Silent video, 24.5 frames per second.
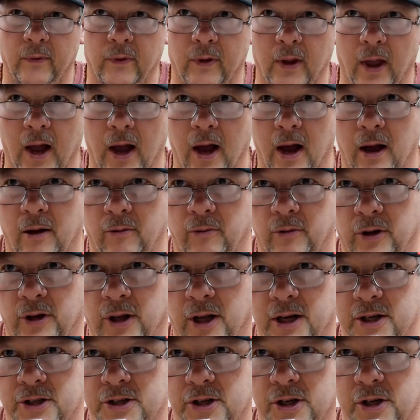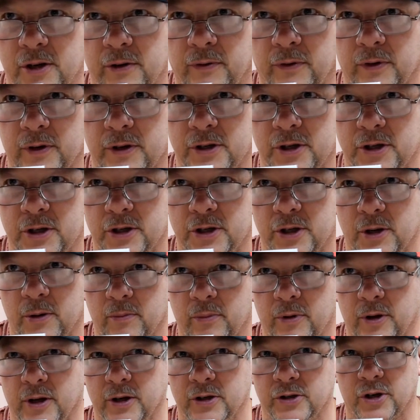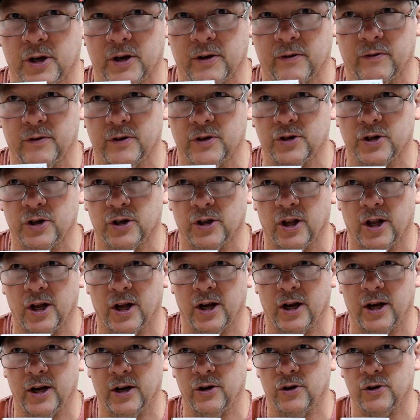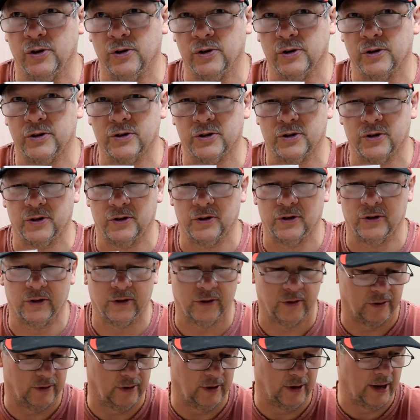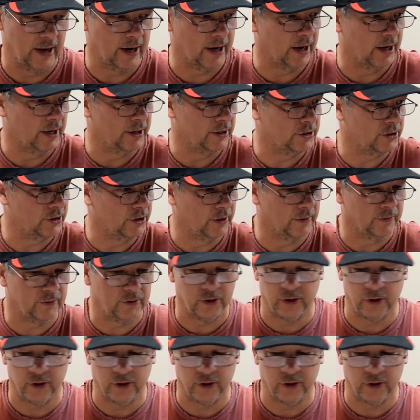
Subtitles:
I'll realize the difference in some things like fishing line, hooks, and that kind of stuff.